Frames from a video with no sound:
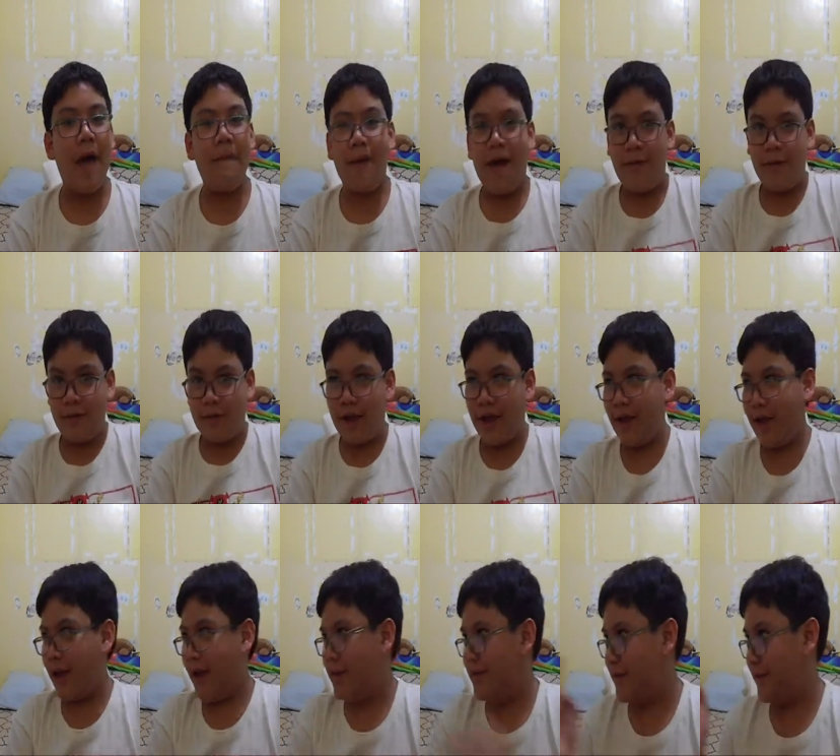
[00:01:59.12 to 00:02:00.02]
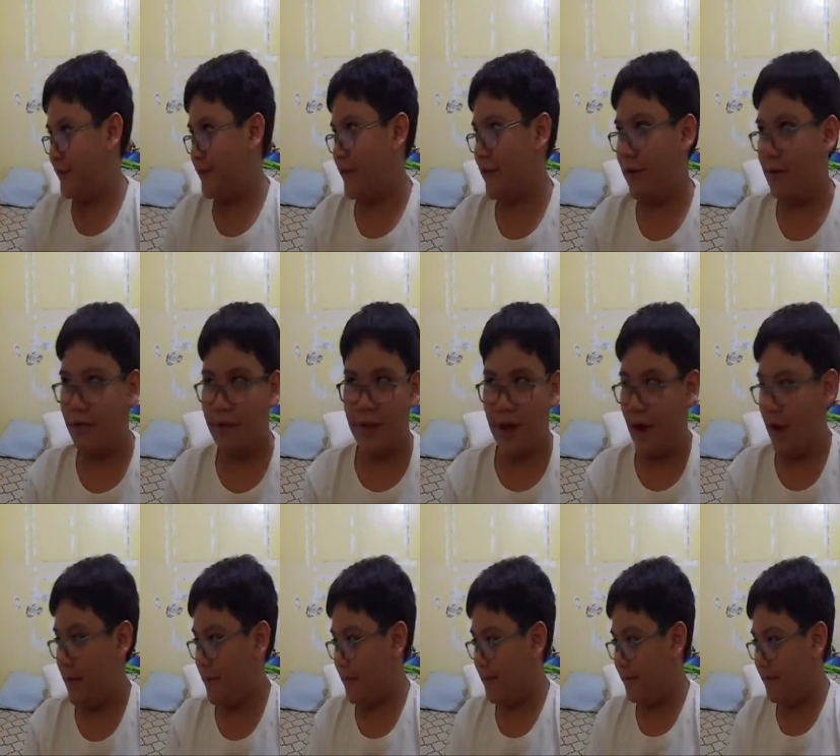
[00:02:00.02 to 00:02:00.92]
I'm having a difficult
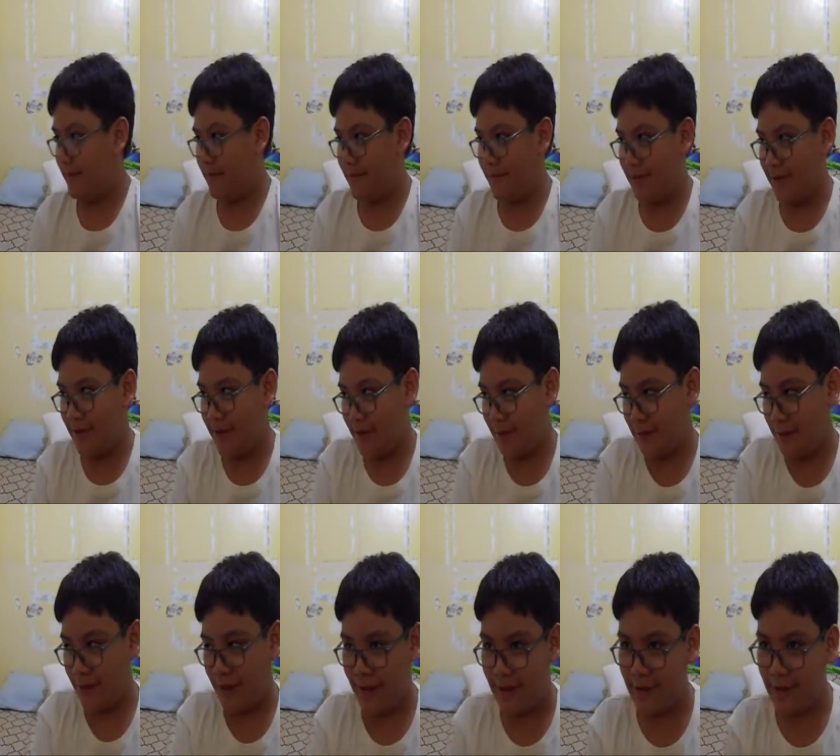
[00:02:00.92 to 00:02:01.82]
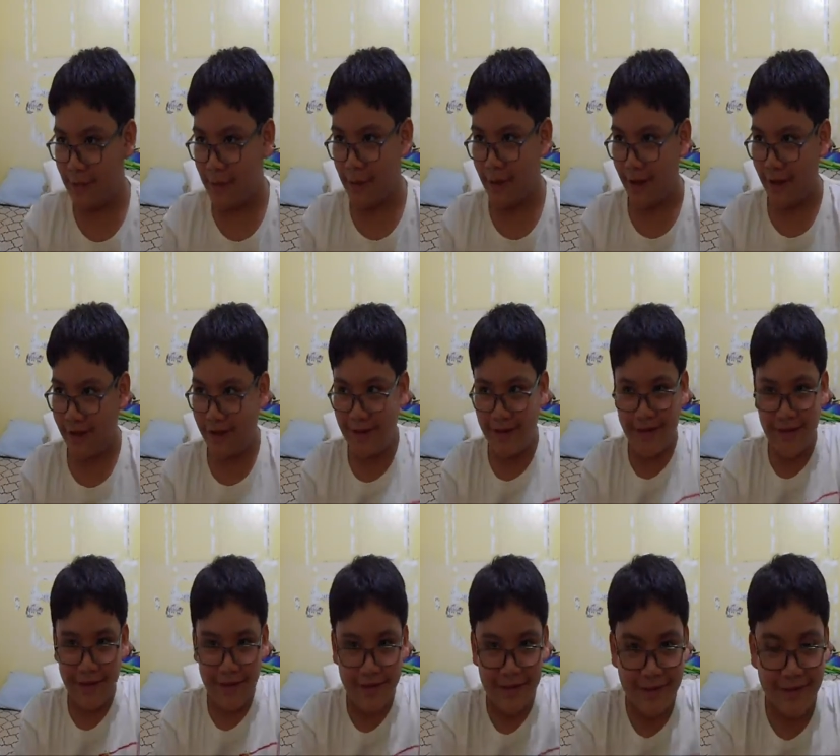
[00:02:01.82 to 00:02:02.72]
time explaining the plot.